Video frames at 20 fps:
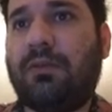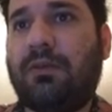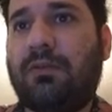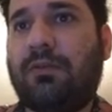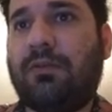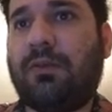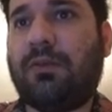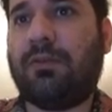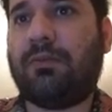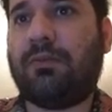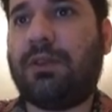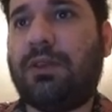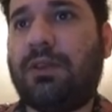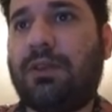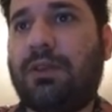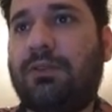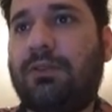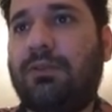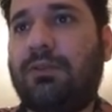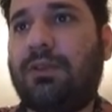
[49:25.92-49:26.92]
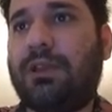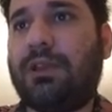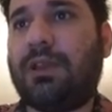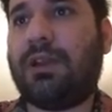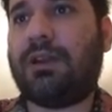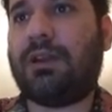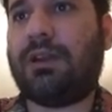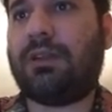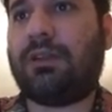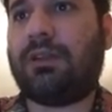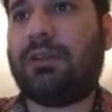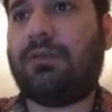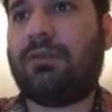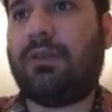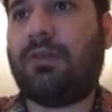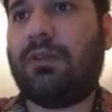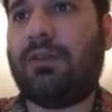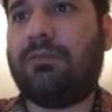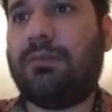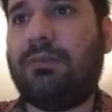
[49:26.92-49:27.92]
From here to here is 1